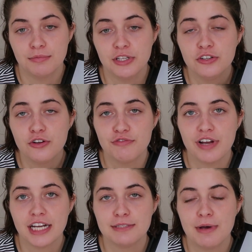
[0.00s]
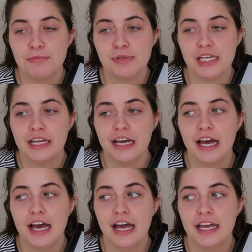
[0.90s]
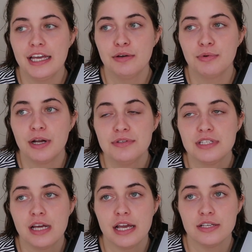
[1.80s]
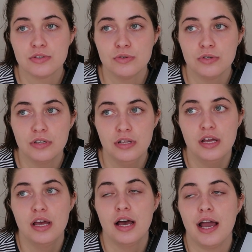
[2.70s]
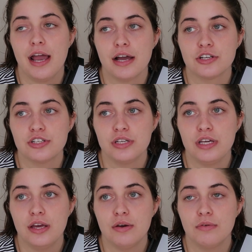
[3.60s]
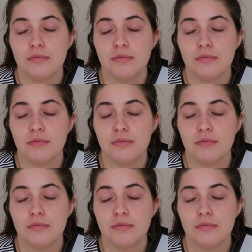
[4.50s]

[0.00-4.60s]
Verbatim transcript: Little known fact about me, when I was in high school, I actually,